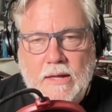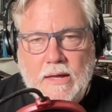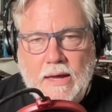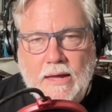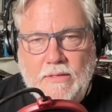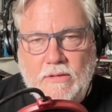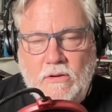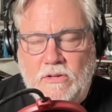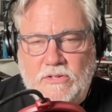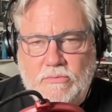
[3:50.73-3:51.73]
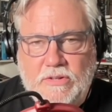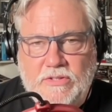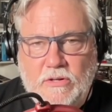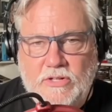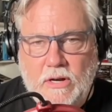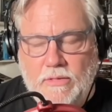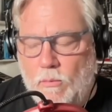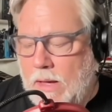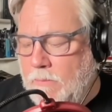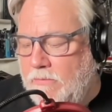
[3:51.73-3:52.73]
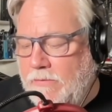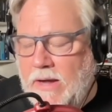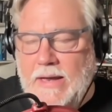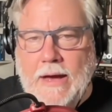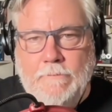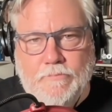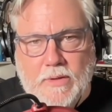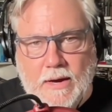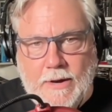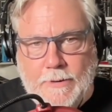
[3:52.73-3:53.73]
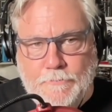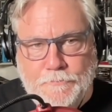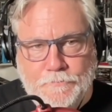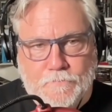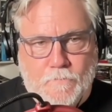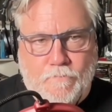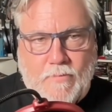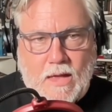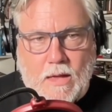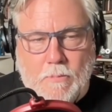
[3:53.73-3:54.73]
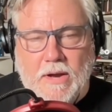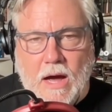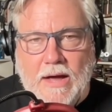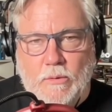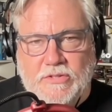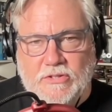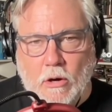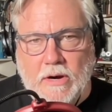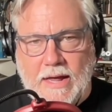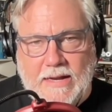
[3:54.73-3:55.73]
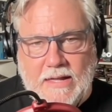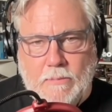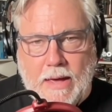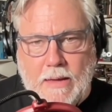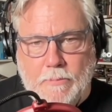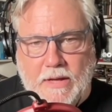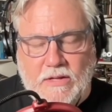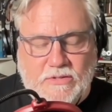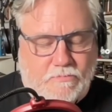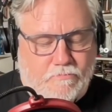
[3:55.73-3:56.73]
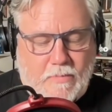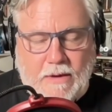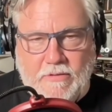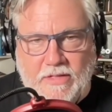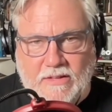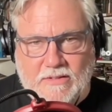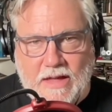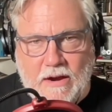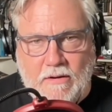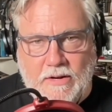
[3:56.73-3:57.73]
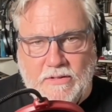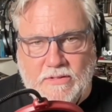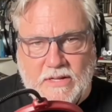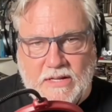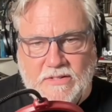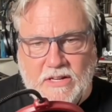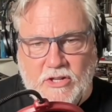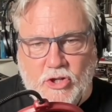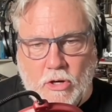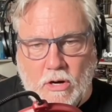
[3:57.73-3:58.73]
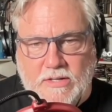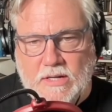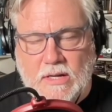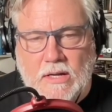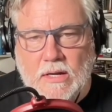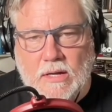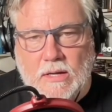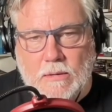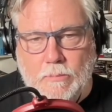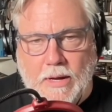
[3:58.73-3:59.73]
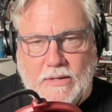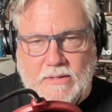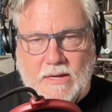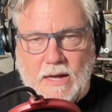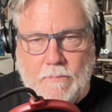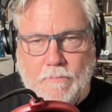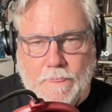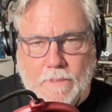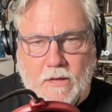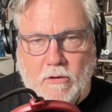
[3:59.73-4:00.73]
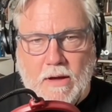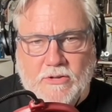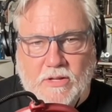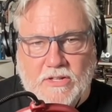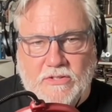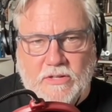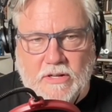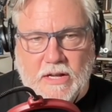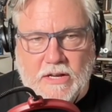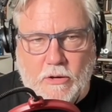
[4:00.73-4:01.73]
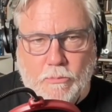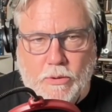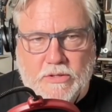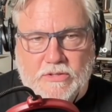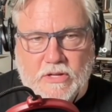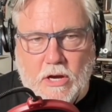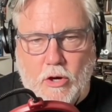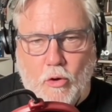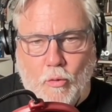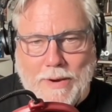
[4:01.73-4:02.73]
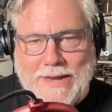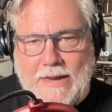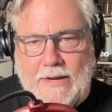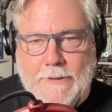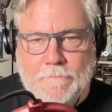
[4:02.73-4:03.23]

And you can just research it on the web and find out. But I always start at eBay because everything's there and it's easy to chart. But congratulations on getting your books graded.